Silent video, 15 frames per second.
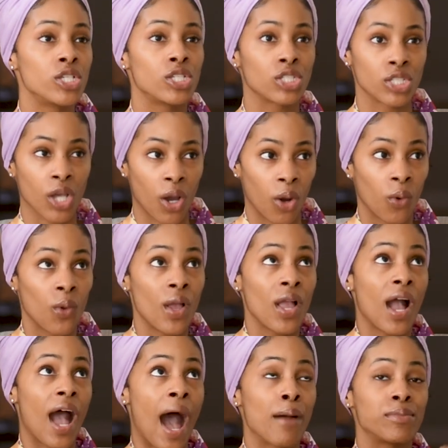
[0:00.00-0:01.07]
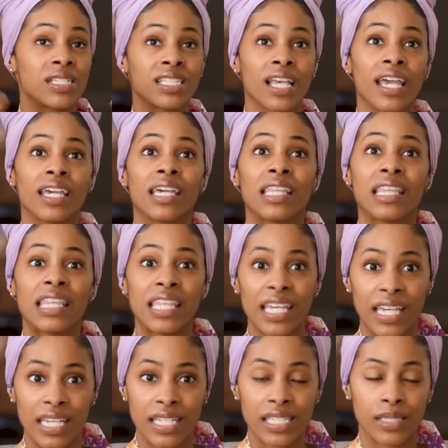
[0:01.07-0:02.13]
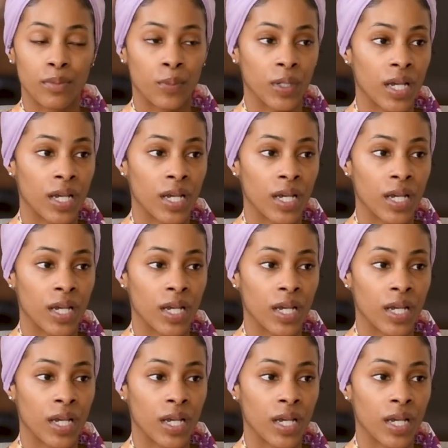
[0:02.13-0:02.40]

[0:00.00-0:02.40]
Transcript: So I'm saying this